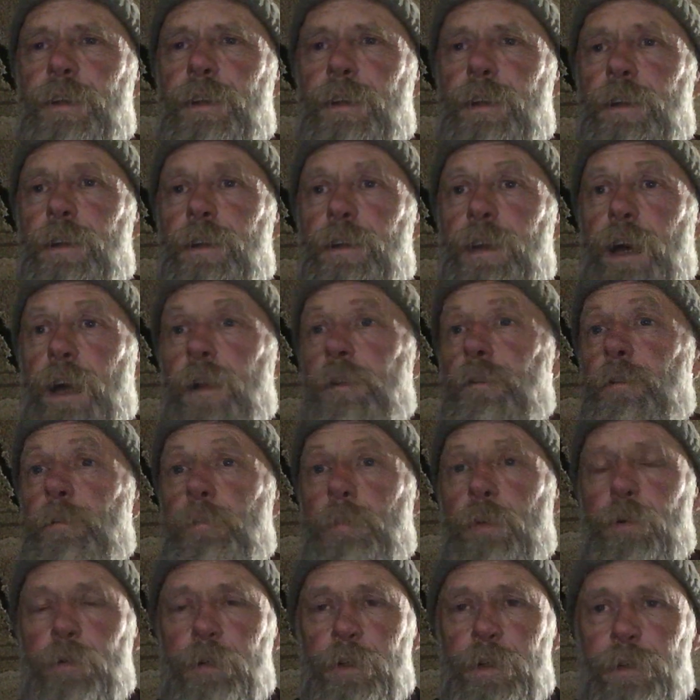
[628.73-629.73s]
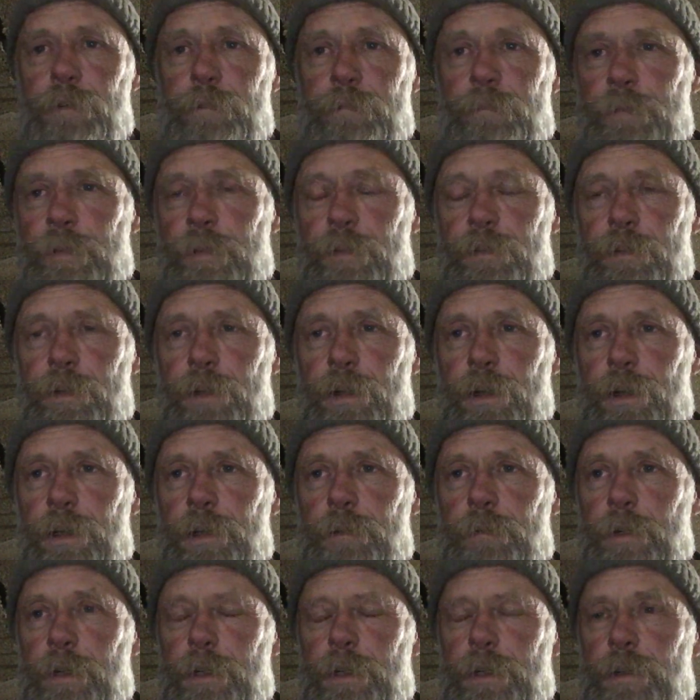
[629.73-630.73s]
null point. Is the only
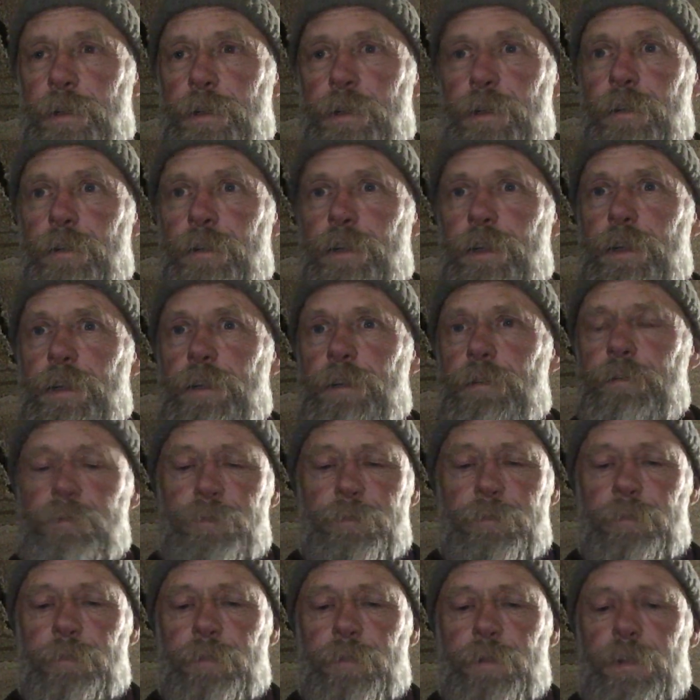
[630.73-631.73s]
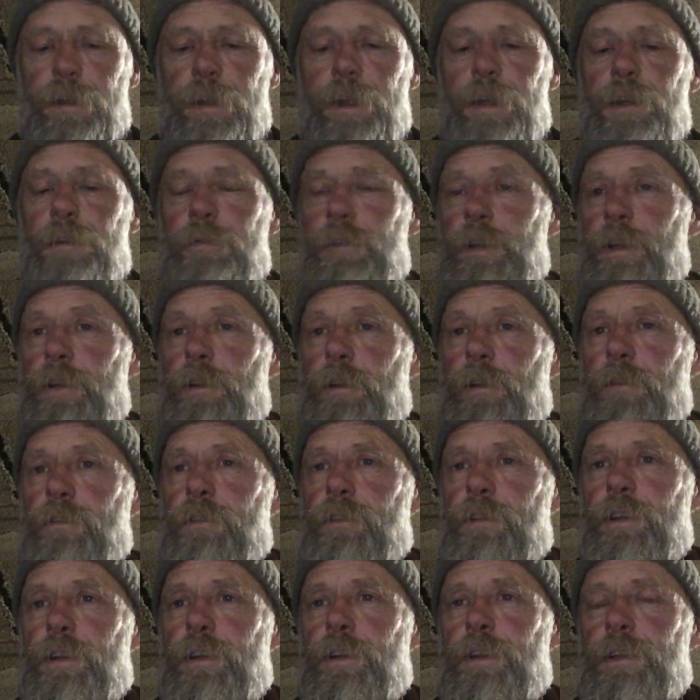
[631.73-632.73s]
way you can think of it
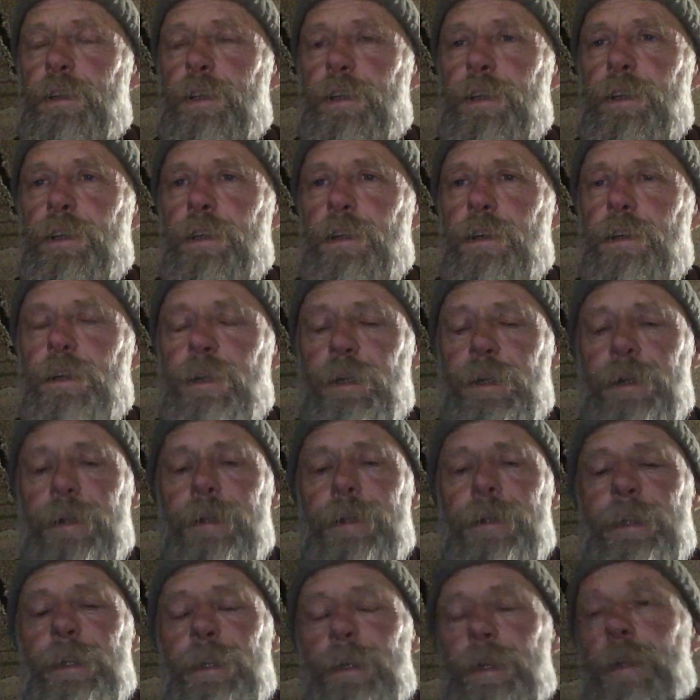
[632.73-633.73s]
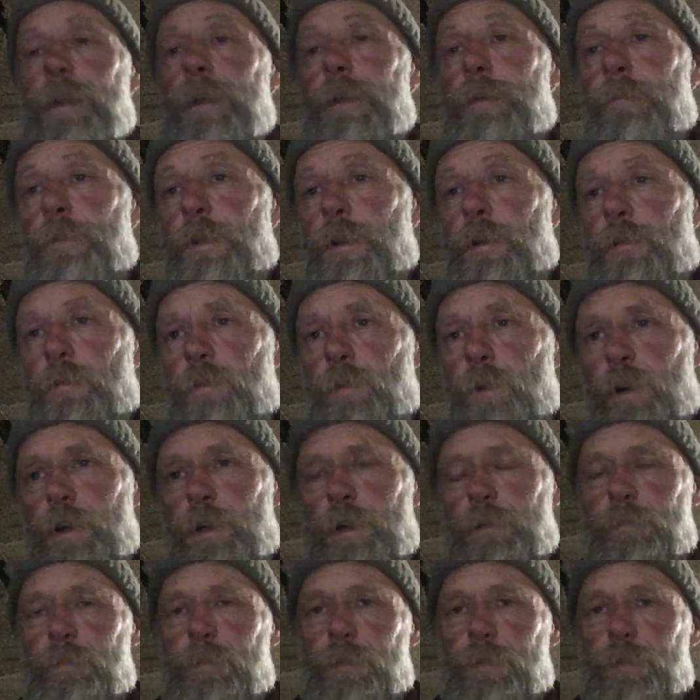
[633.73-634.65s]
logically. You know, what